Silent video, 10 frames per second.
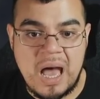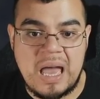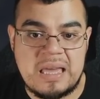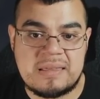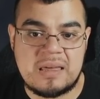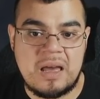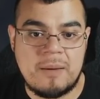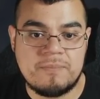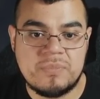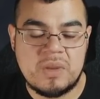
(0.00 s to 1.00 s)
His
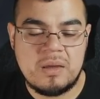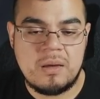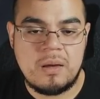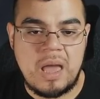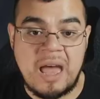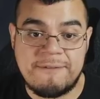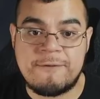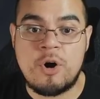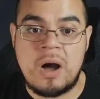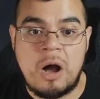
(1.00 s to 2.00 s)
FR
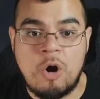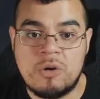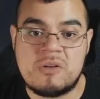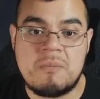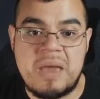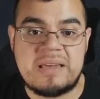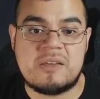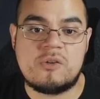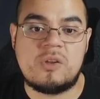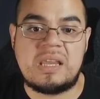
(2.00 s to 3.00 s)
also makes
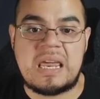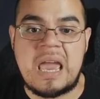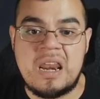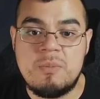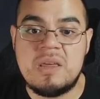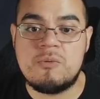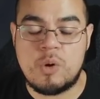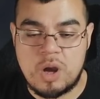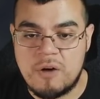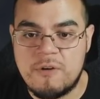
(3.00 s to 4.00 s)
it so that the enemies
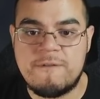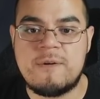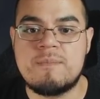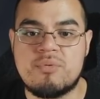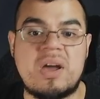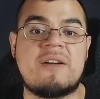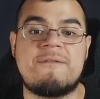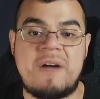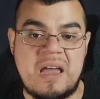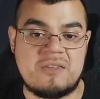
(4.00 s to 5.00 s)
recover from break
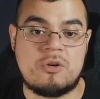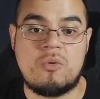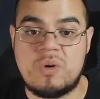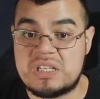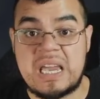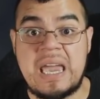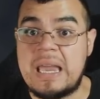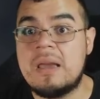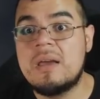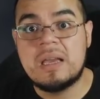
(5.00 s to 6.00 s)
faster, which,
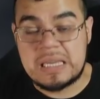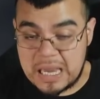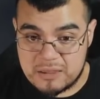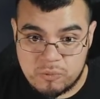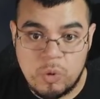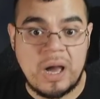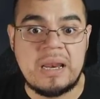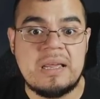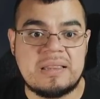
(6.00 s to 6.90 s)
hey, guess what?